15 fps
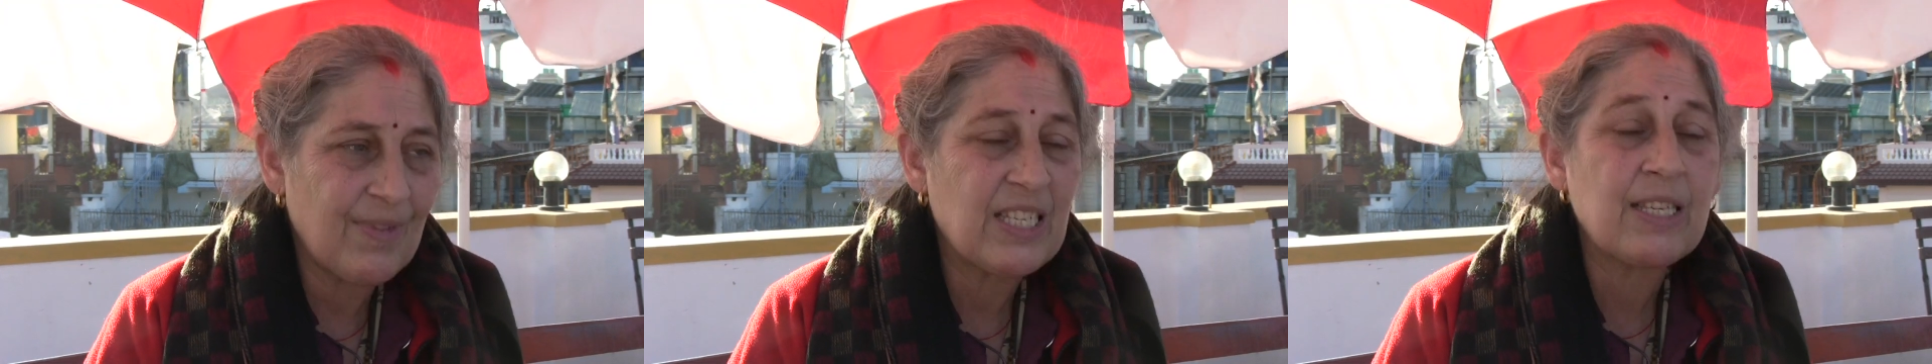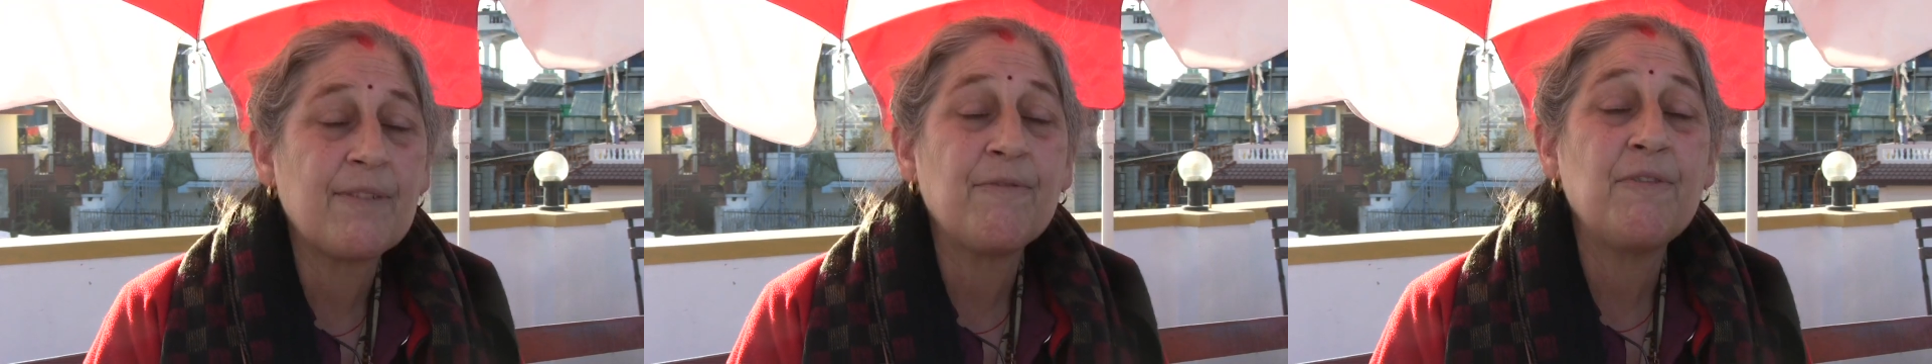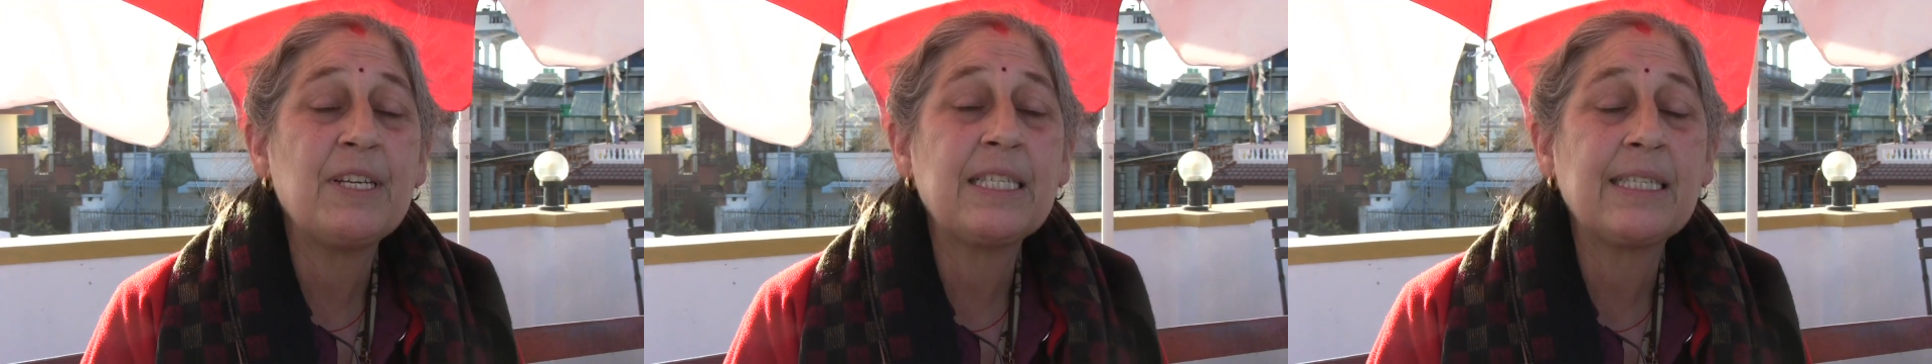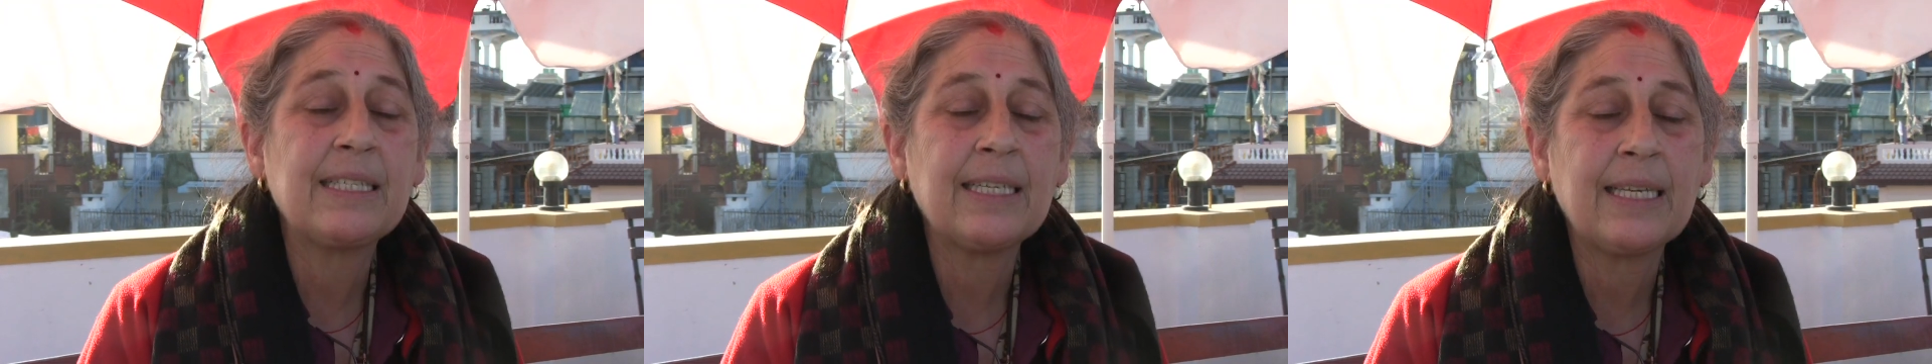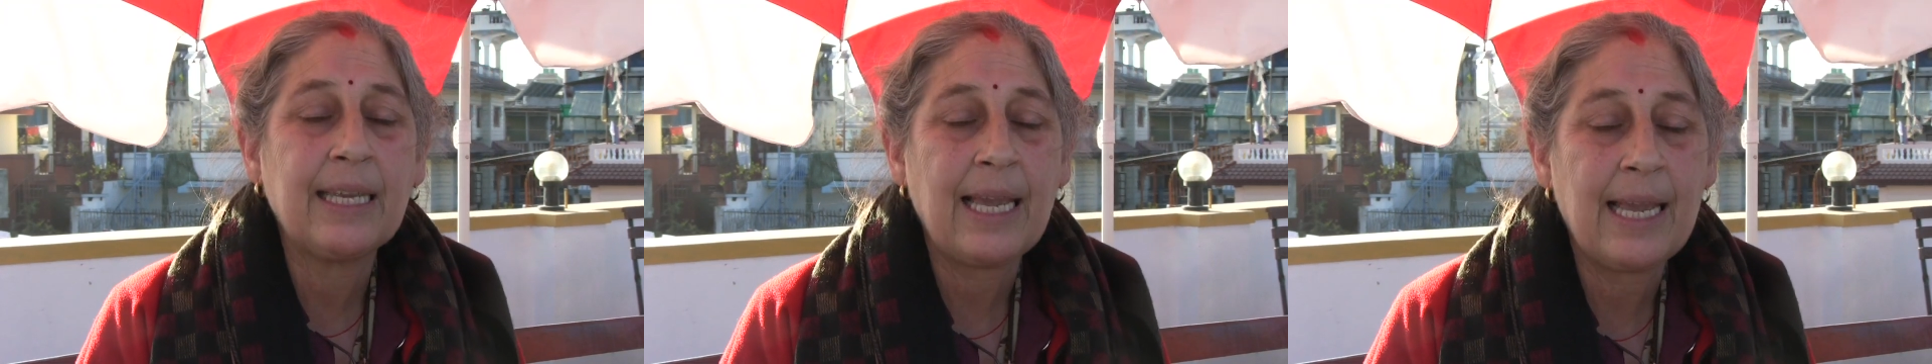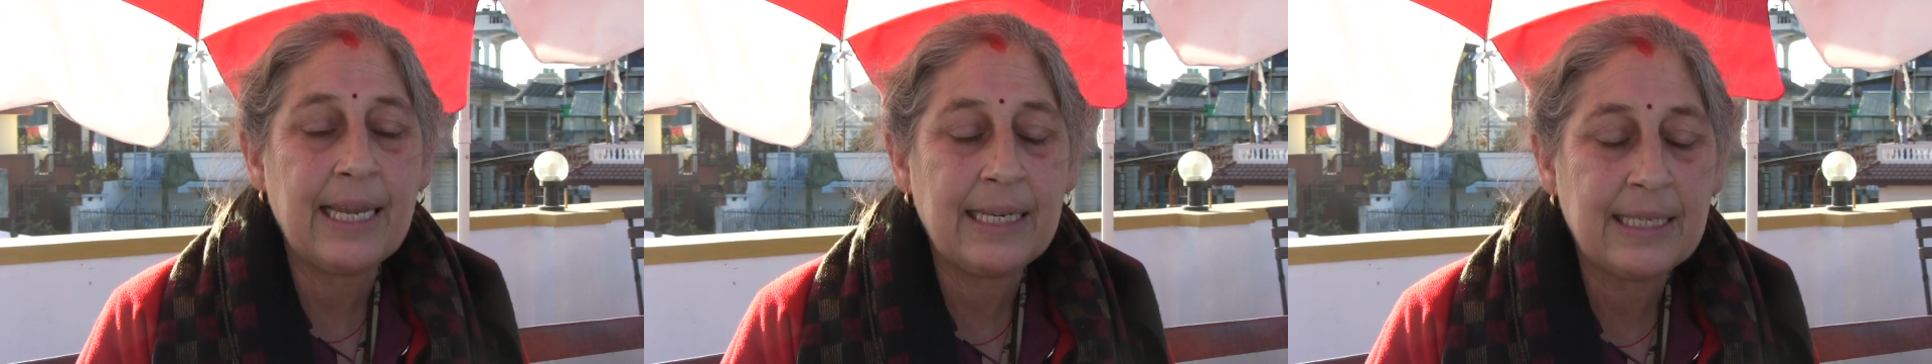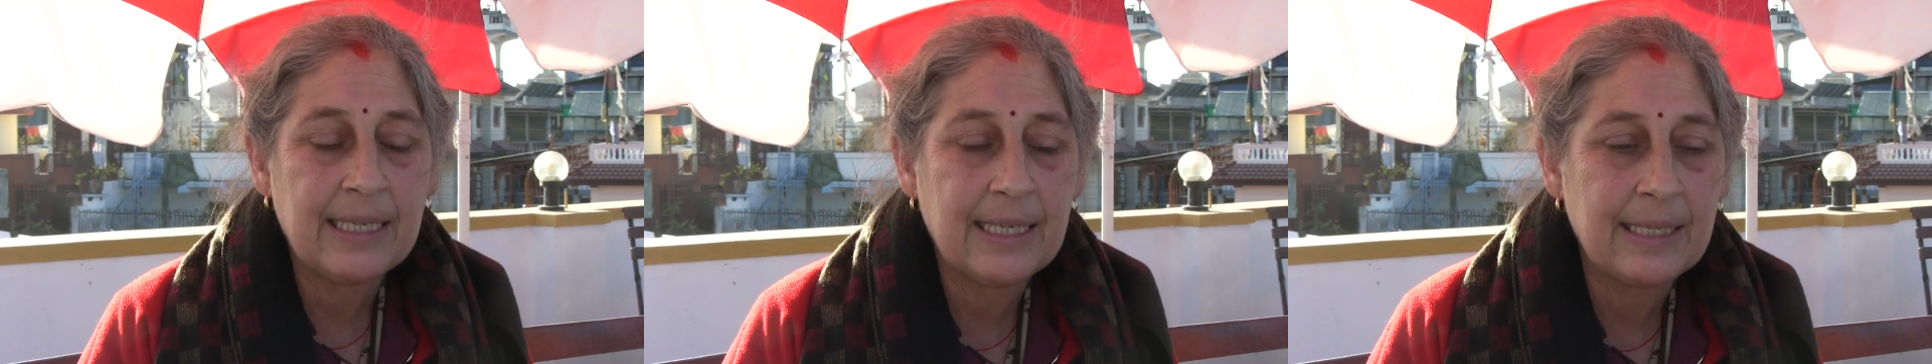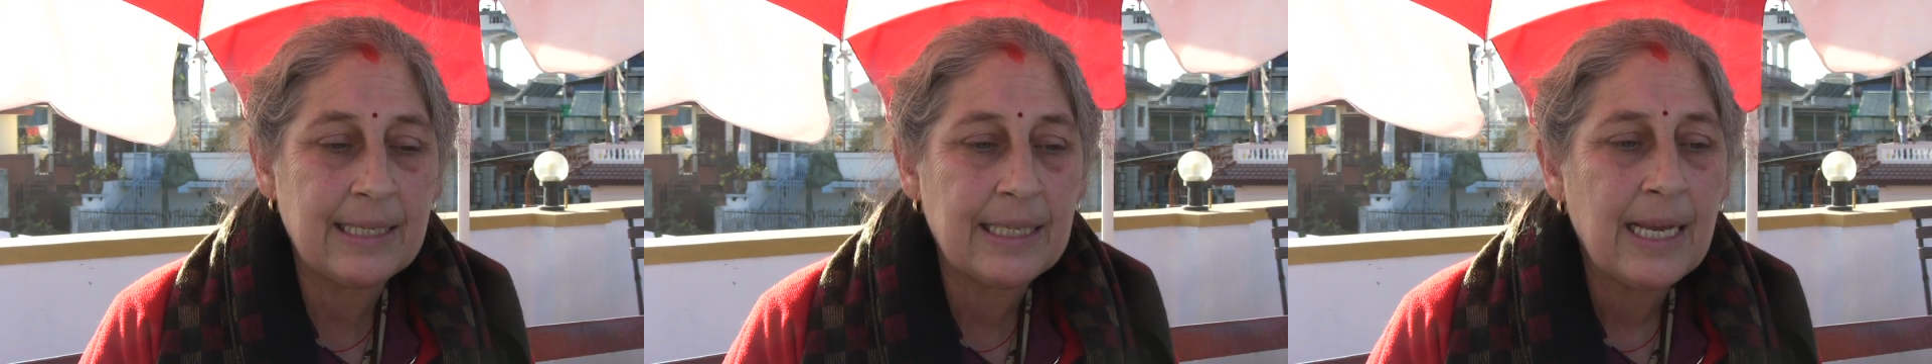
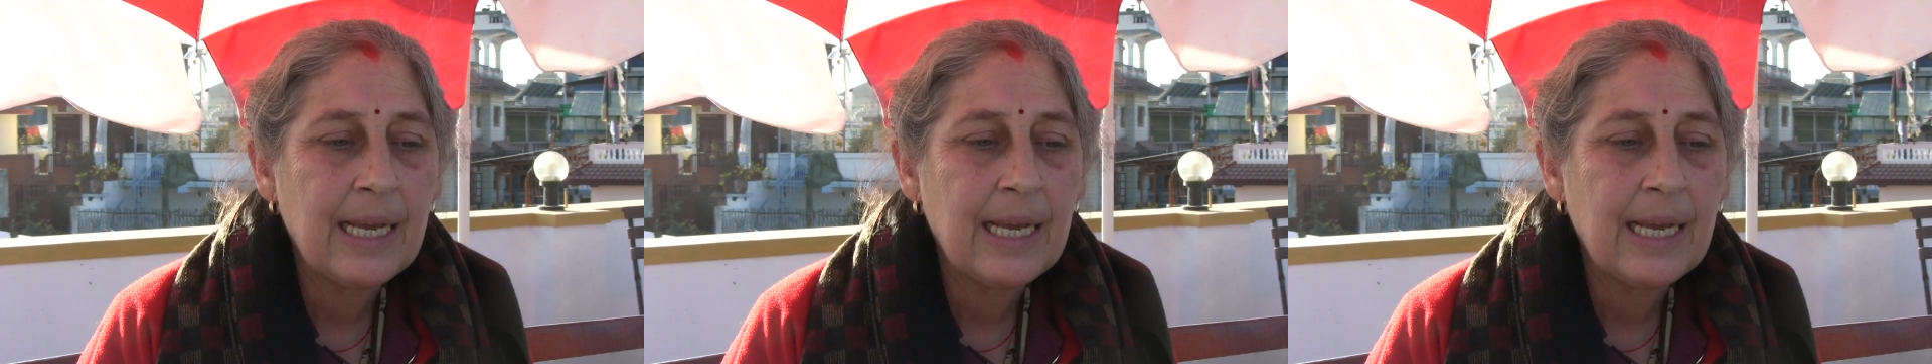sophisticated